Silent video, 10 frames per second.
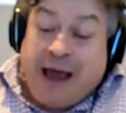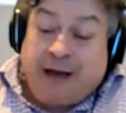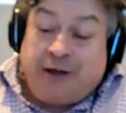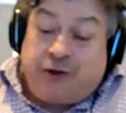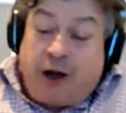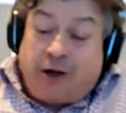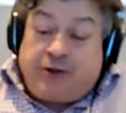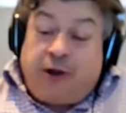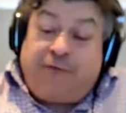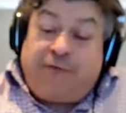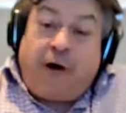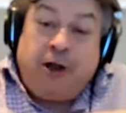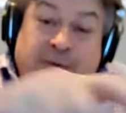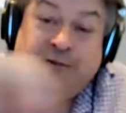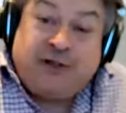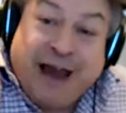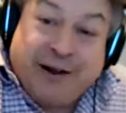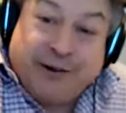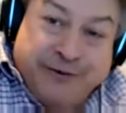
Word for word: it's judged on the volume of sales.